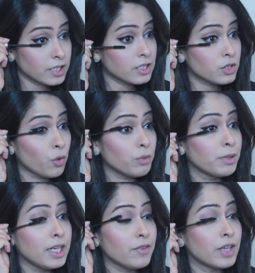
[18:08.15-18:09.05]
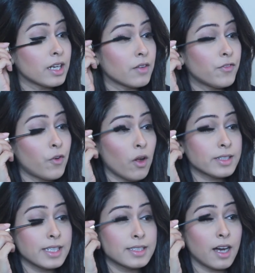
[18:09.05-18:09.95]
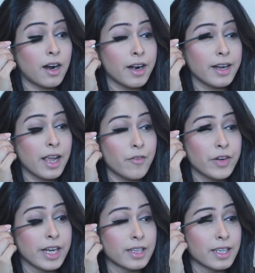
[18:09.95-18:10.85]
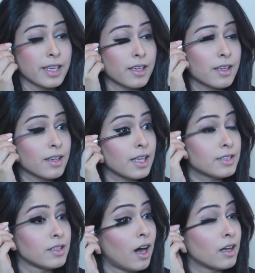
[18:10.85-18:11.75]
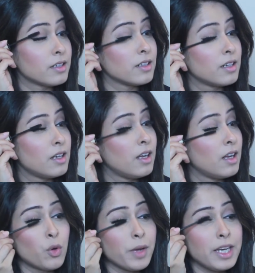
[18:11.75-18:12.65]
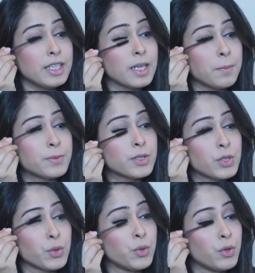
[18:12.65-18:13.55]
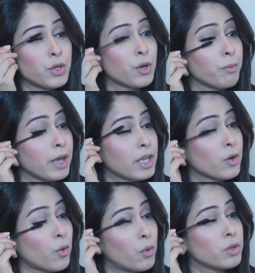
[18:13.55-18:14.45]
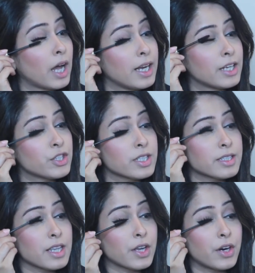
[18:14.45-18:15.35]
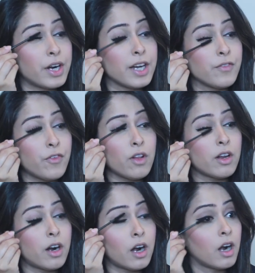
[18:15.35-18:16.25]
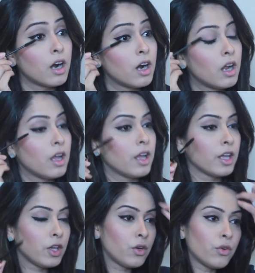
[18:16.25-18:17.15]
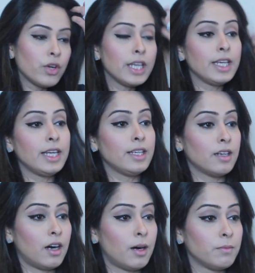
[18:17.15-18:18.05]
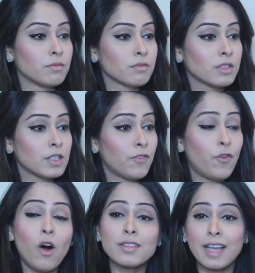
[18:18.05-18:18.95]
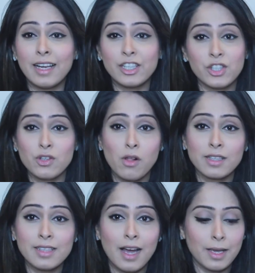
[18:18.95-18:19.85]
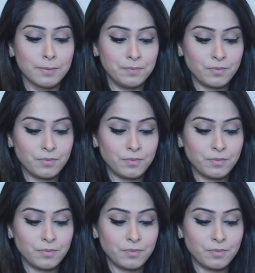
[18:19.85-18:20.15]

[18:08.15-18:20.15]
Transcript: just don't believe that falsies are an everyday thing. It's not. So many tips to make your own eyelashes thicker and fuller. You don't really need false eyelashes all the time.